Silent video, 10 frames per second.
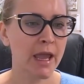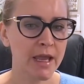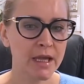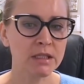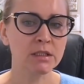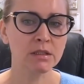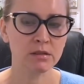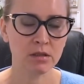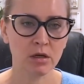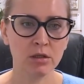and the
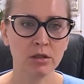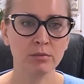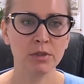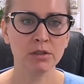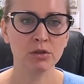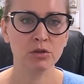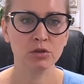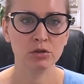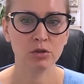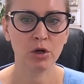
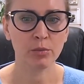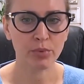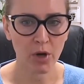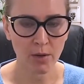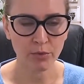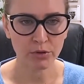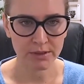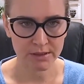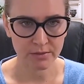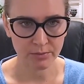documents are properly
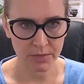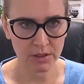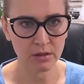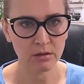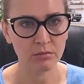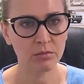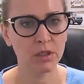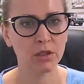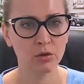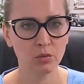submitted,
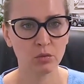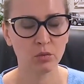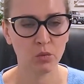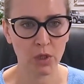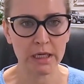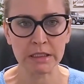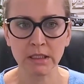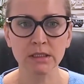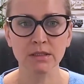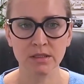meaning what
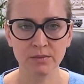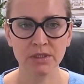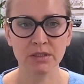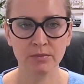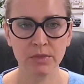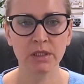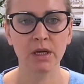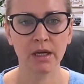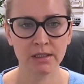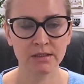needs to be submitted
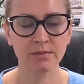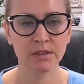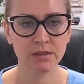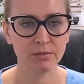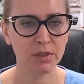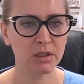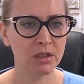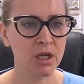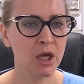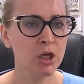has been
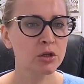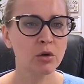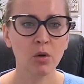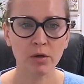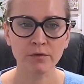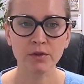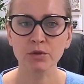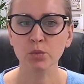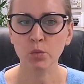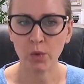submitted, the
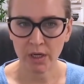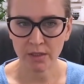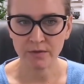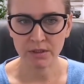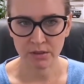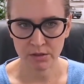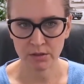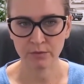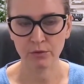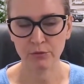officer waives the
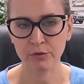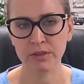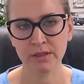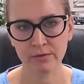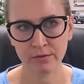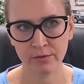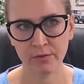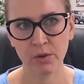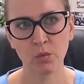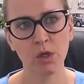interview for
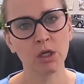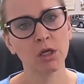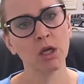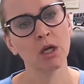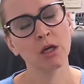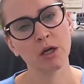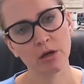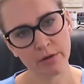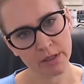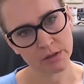751,
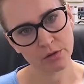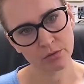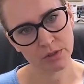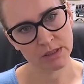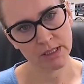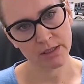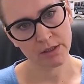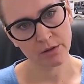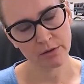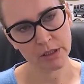grants you the 10-year
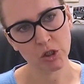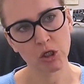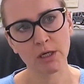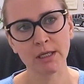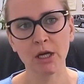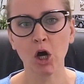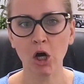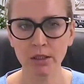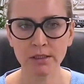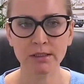green card, and
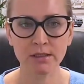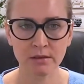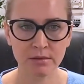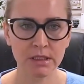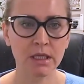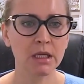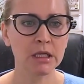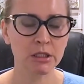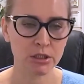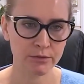on the same day
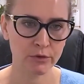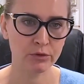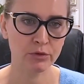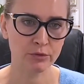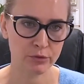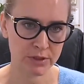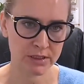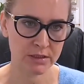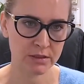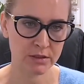interviews you for
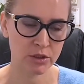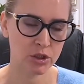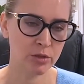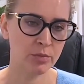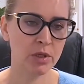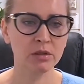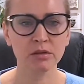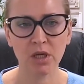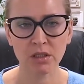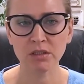citizenship. And a
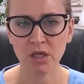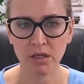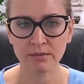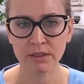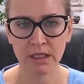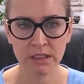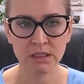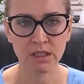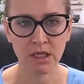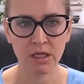lot of times they
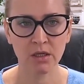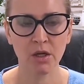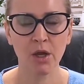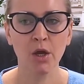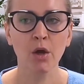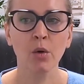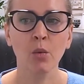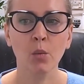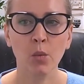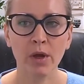indicate
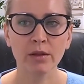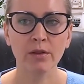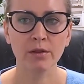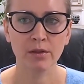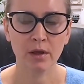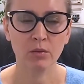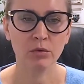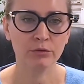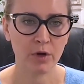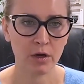whether they
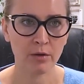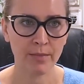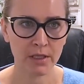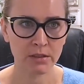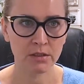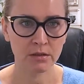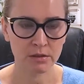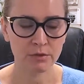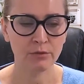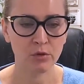will recommend
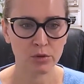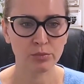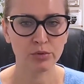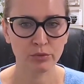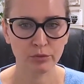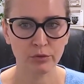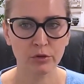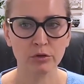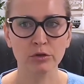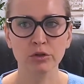this for
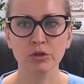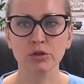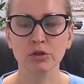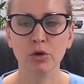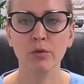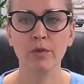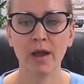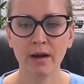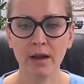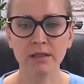approval. So
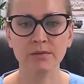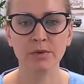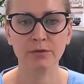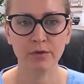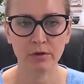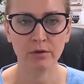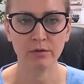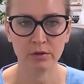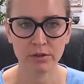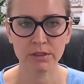that has been very,
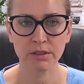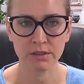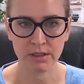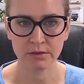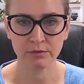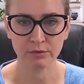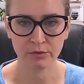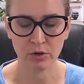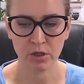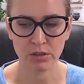very successful
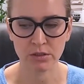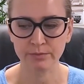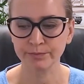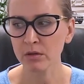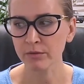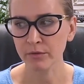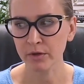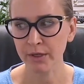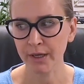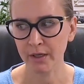for us, and I'm
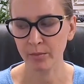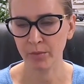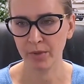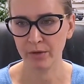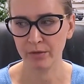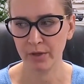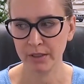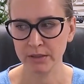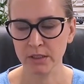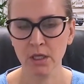very happy about
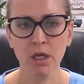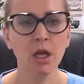that.